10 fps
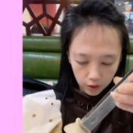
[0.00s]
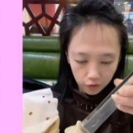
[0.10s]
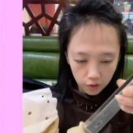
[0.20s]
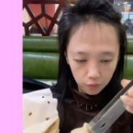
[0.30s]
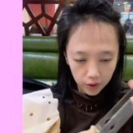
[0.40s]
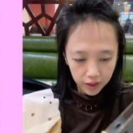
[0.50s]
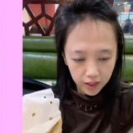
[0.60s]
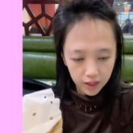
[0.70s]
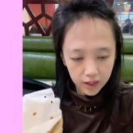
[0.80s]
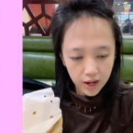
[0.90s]
from
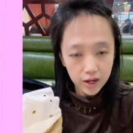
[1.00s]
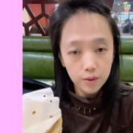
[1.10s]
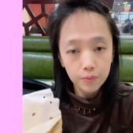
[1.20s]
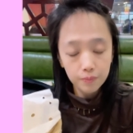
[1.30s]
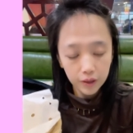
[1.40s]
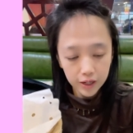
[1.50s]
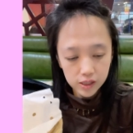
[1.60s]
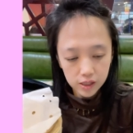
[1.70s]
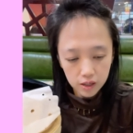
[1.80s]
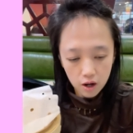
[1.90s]
within, and you
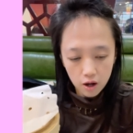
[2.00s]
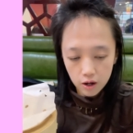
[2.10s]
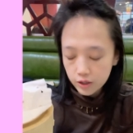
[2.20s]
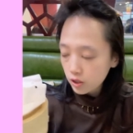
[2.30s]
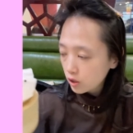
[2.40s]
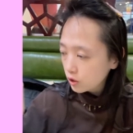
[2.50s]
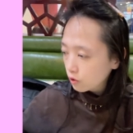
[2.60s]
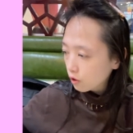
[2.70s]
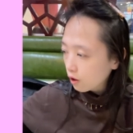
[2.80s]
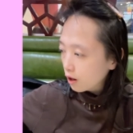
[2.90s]
place it on
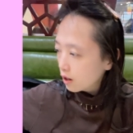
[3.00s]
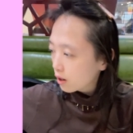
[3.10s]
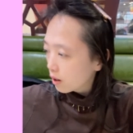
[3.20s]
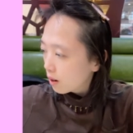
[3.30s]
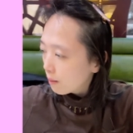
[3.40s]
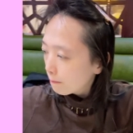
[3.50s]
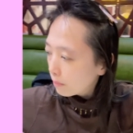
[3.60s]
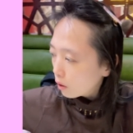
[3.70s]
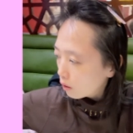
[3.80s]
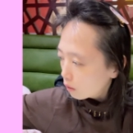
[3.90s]
your
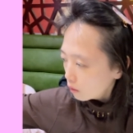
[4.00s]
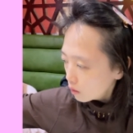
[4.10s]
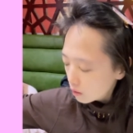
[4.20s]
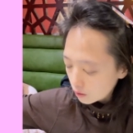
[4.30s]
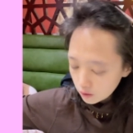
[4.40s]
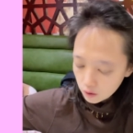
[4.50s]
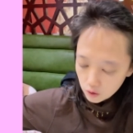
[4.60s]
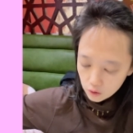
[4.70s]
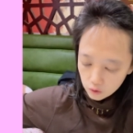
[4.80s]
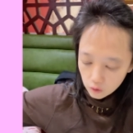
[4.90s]
bowl,
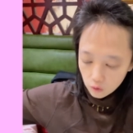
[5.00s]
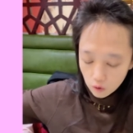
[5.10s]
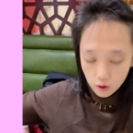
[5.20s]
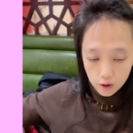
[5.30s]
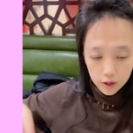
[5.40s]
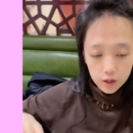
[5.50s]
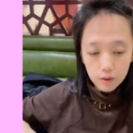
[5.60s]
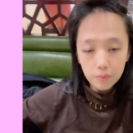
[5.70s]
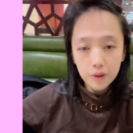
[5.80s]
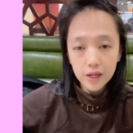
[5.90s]
or you
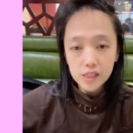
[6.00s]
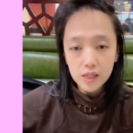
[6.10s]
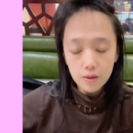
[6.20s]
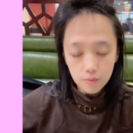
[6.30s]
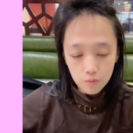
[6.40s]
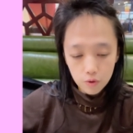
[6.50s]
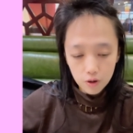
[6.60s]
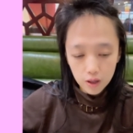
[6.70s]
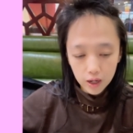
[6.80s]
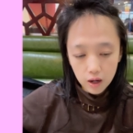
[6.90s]
place it more
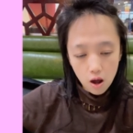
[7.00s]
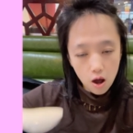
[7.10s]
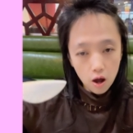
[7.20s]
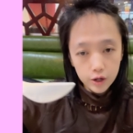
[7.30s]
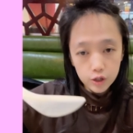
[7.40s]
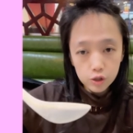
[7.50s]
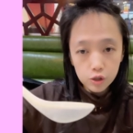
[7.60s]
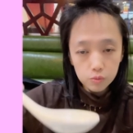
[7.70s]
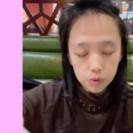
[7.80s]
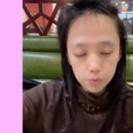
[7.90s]
like on your
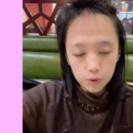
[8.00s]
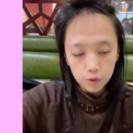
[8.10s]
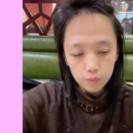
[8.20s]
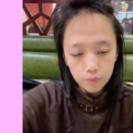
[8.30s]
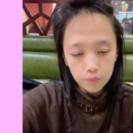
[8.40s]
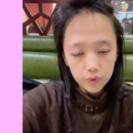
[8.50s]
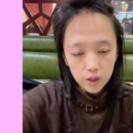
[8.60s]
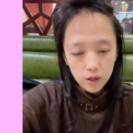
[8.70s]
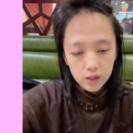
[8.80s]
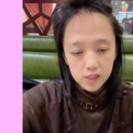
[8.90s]
soup spoon,
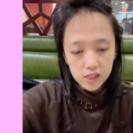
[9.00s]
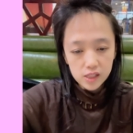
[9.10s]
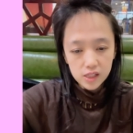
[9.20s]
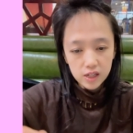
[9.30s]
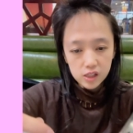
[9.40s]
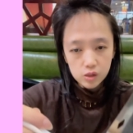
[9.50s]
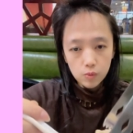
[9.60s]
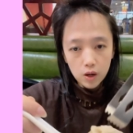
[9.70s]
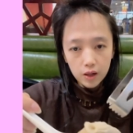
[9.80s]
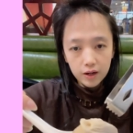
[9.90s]
since it's
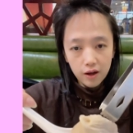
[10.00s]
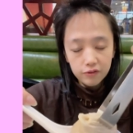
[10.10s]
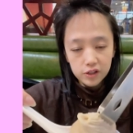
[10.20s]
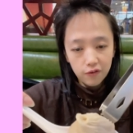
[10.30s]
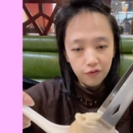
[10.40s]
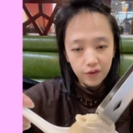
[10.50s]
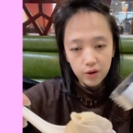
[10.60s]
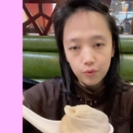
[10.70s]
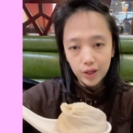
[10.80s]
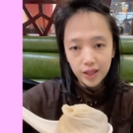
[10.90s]
small enough to fit
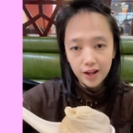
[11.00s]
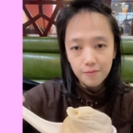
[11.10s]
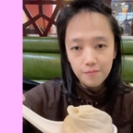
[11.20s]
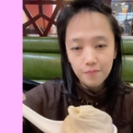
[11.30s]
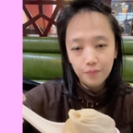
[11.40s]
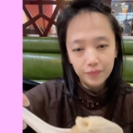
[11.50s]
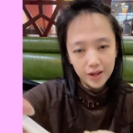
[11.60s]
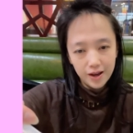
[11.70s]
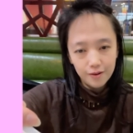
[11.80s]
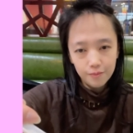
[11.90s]
within.
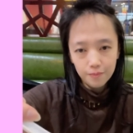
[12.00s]
Now,